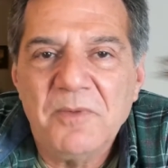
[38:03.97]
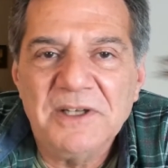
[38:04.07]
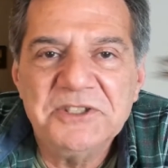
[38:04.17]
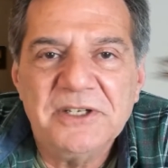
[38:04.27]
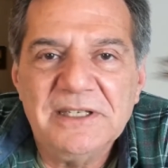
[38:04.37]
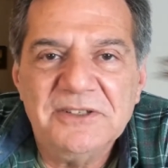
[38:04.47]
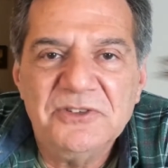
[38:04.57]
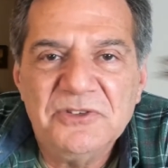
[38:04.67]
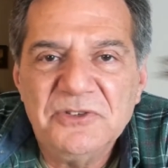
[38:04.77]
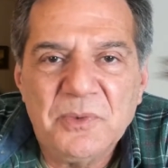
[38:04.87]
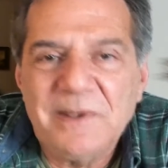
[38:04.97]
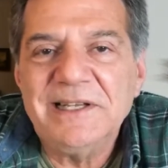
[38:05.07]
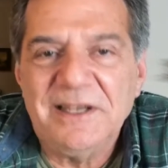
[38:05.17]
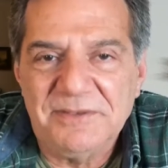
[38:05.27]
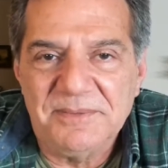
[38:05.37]
Watch like
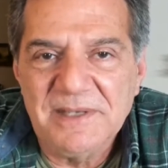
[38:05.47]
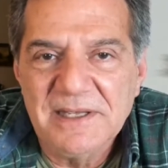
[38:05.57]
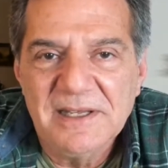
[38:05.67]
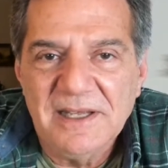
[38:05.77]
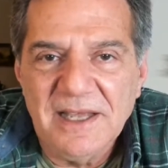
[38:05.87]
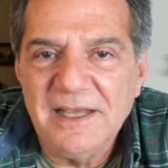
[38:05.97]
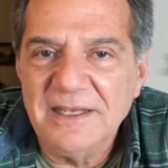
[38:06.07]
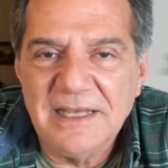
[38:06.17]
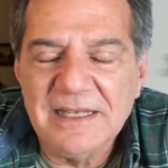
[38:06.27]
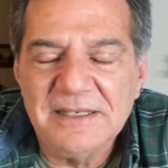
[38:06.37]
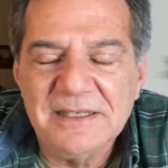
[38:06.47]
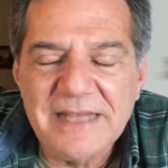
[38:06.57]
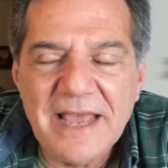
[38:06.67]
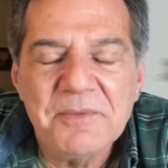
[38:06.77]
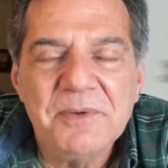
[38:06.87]
20 of them. And
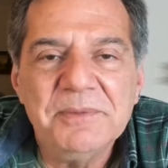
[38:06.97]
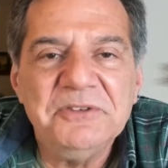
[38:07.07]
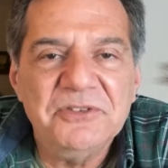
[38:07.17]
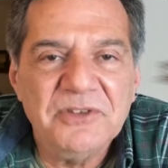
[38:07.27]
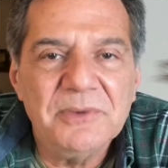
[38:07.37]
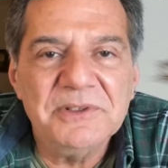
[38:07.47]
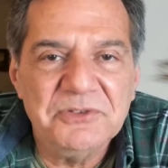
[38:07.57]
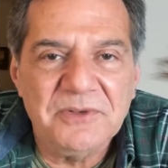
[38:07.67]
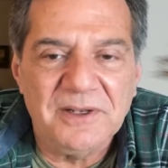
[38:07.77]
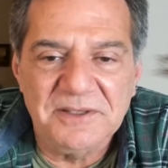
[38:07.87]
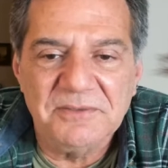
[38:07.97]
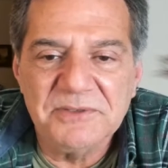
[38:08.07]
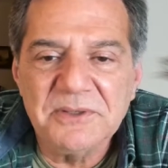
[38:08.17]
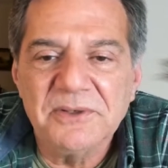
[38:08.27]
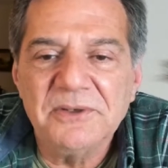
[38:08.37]
that will be so instructive.
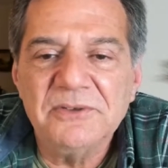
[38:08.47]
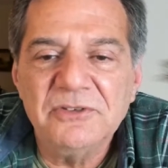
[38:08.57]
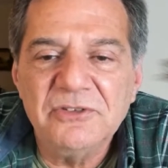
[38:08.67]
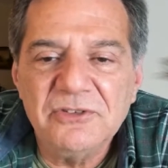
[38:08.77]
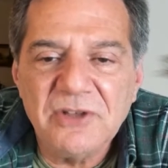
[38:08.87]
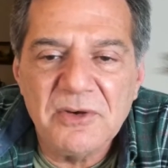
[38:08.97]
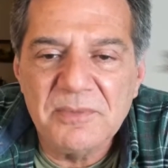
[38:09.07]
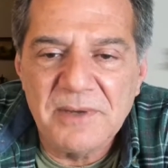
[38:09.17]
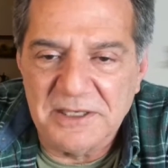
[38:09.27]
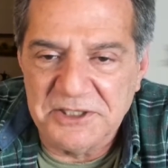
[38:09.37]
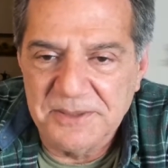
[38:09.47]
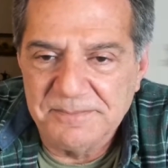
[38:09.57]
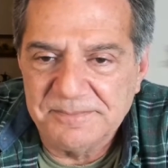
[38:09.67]
You'll learn so much.